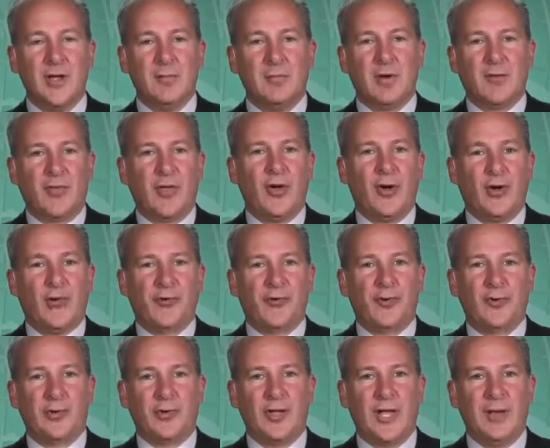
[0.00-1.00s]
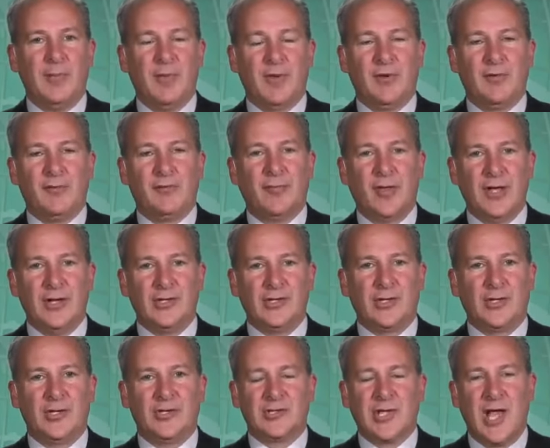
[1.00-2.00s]
but they also claim that
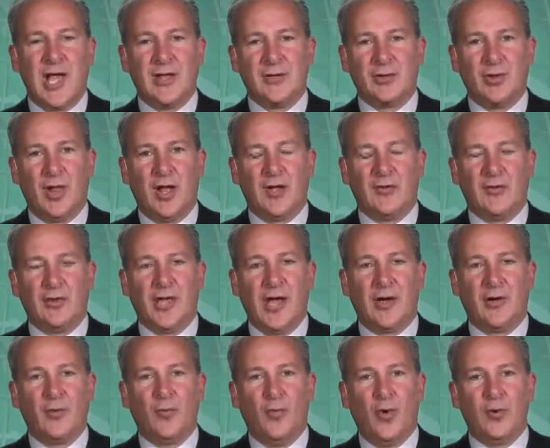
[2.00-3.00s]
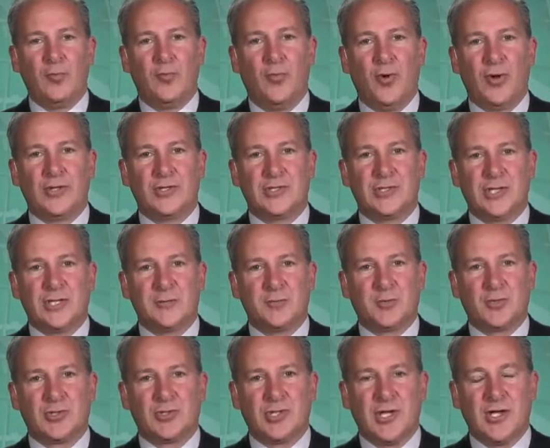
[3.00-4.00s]
inflation is annualizing out at
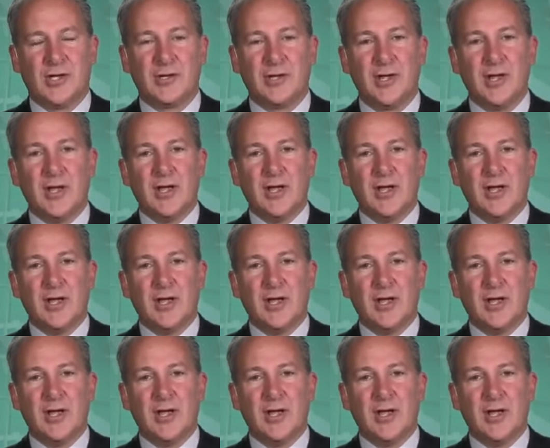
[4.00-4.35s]
1.6%.